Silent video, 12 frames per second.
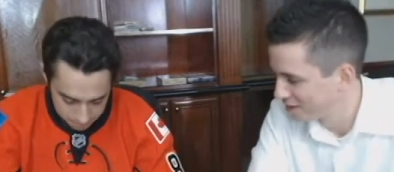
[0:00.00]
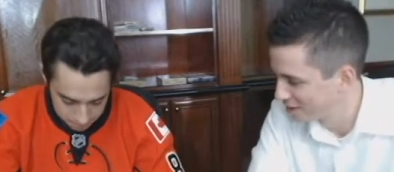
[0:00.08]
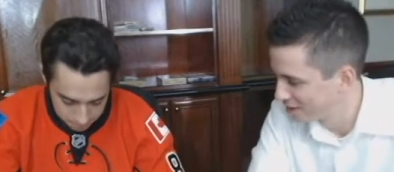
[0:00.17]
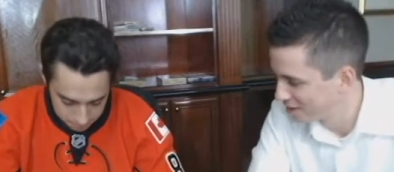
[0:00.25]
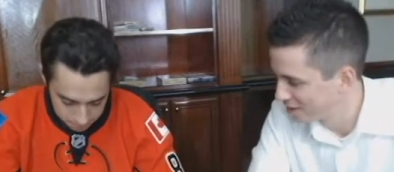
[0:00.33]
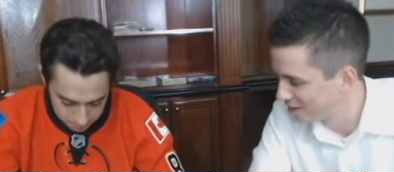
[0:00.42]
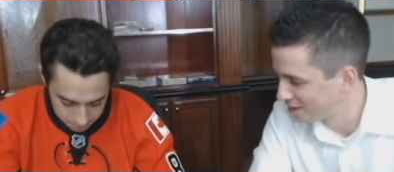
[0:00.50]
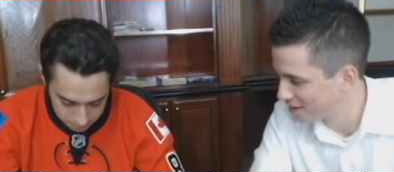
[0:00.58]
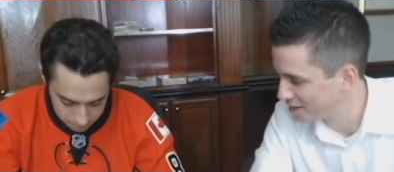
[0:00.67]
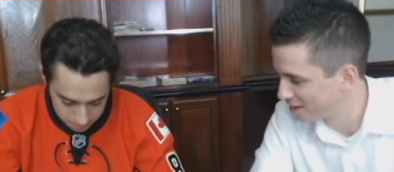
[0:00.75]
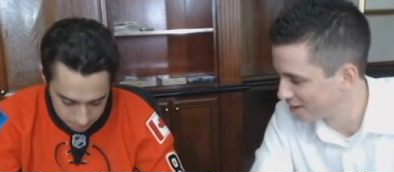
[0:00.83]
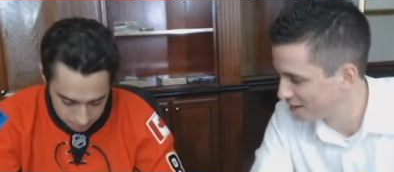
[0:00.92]

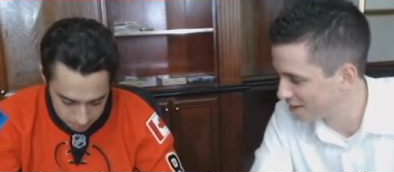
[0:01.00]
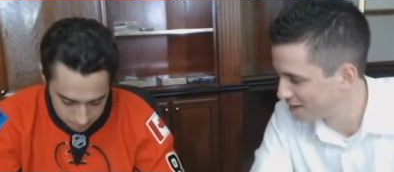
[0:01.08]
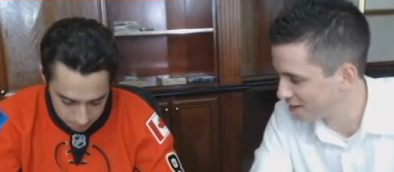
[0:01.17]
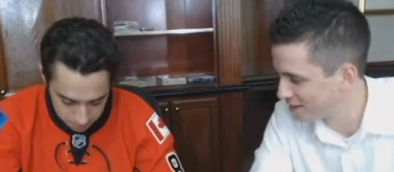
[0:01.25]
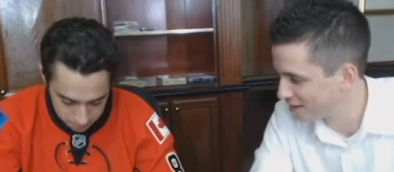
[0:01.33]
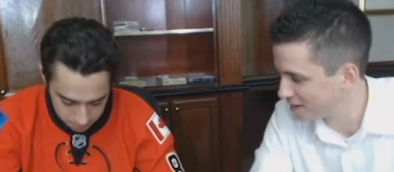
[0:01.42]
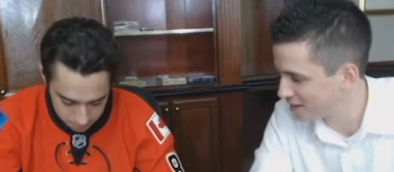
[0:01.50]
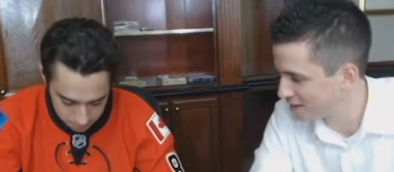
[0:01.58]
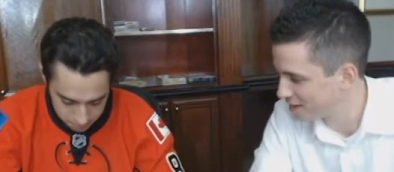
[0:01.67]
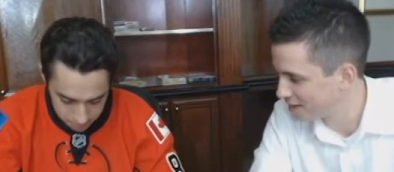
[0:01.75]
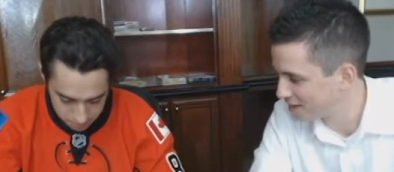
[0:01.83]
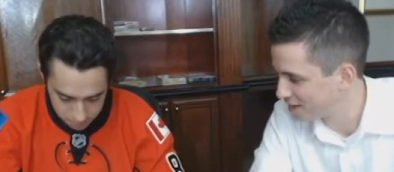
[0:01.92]

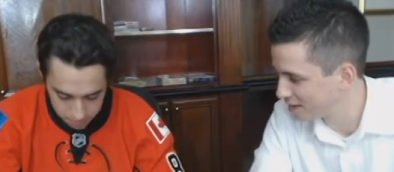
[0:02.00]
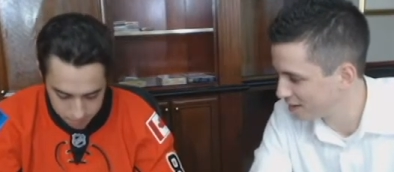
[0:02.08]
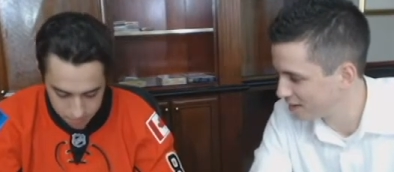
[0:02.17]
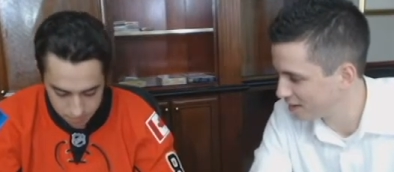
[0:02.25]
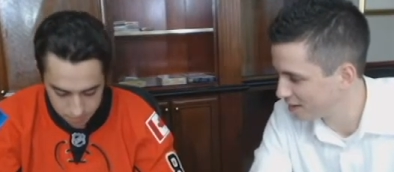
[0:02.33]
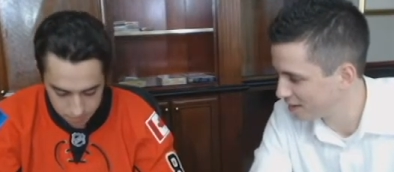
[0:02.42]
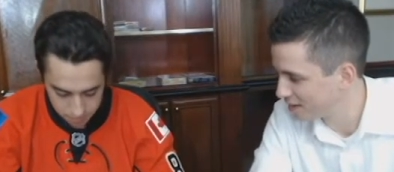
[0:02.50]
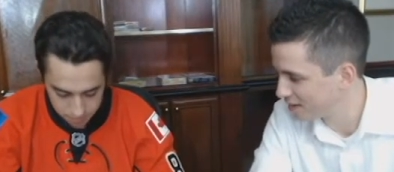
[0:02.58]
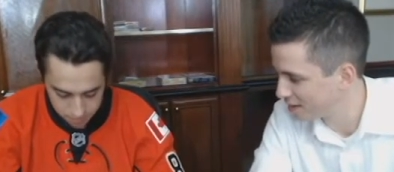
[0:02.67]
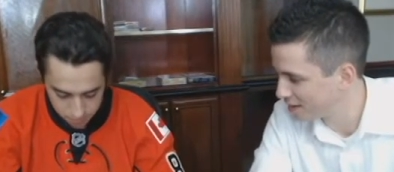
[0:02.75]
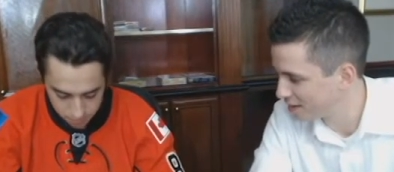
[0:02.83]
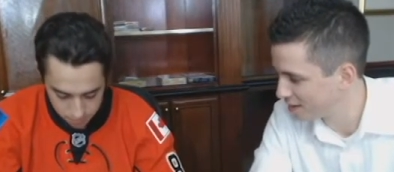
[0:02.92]

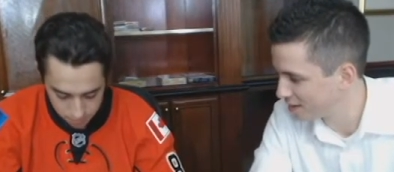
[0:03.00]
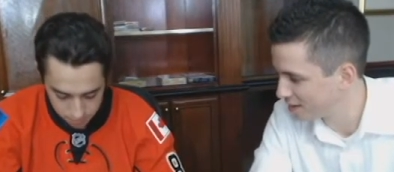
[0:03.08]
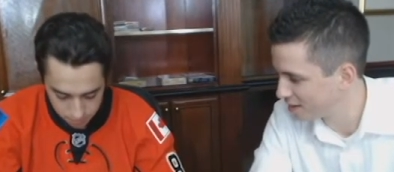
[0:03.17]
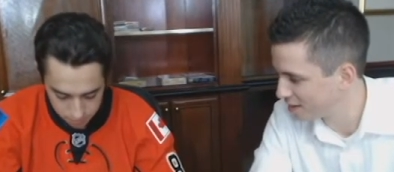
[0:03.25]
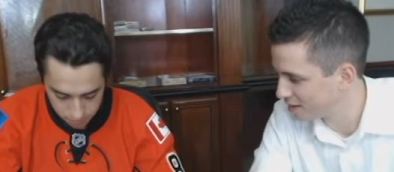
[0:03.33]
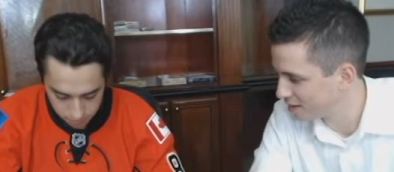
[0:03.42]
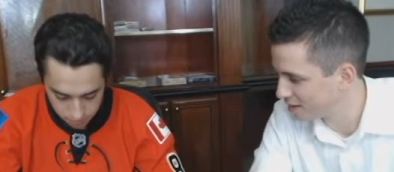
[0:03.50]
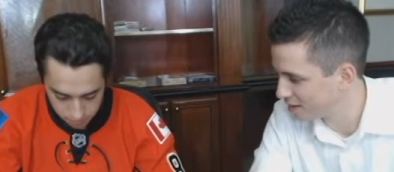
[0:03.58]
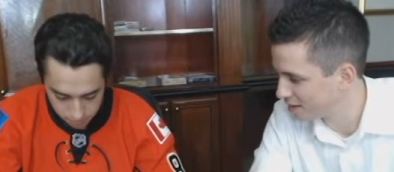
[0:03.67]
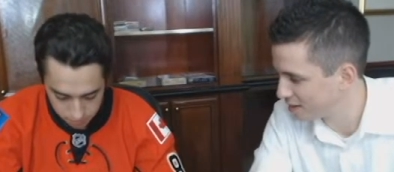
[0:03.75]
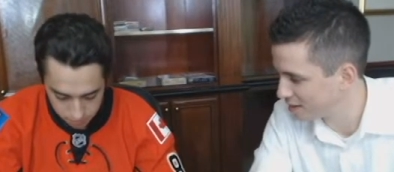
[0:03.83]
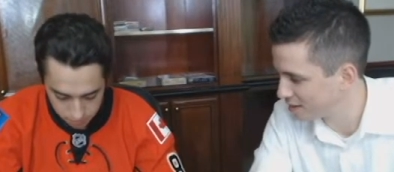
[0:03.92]

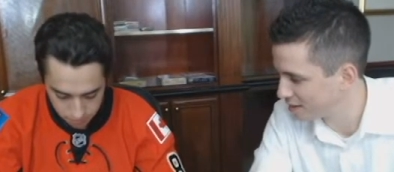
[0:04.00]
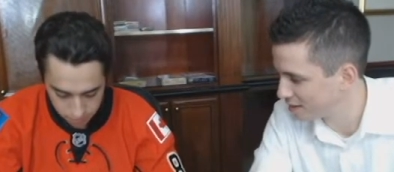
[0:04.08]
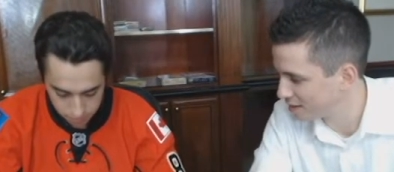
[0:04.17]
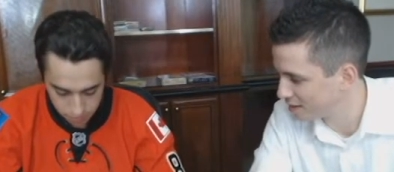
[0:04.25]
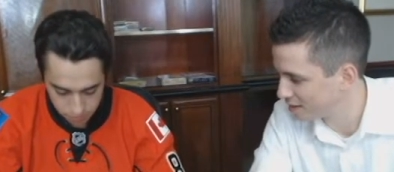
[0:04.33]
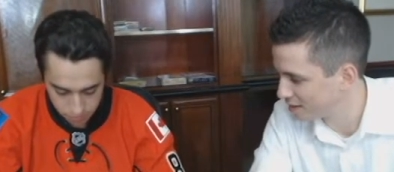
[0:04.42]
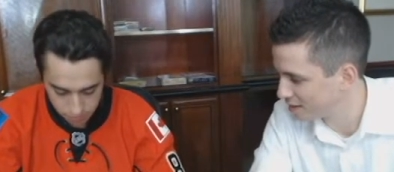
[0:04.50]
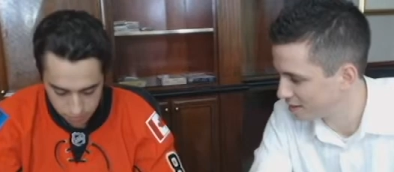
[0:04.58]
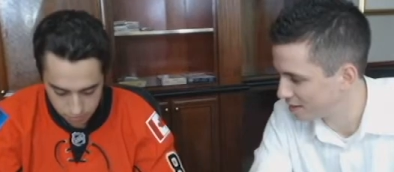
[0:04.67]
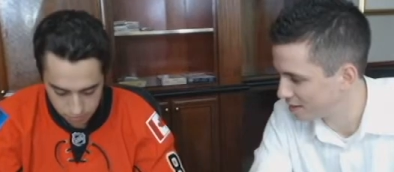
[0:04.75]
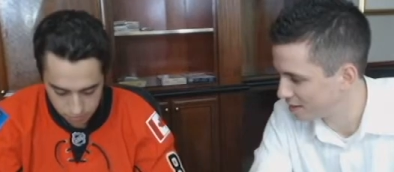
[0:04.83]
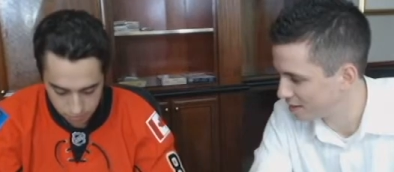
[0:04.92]

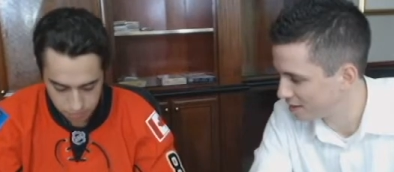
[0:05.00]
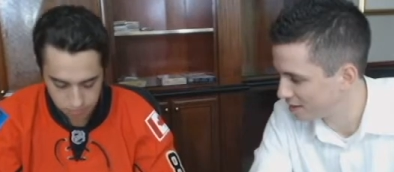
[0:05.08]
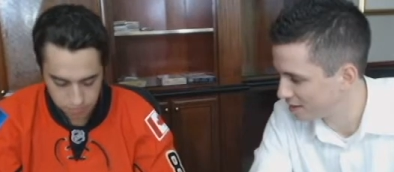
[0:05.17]
(no one is talking)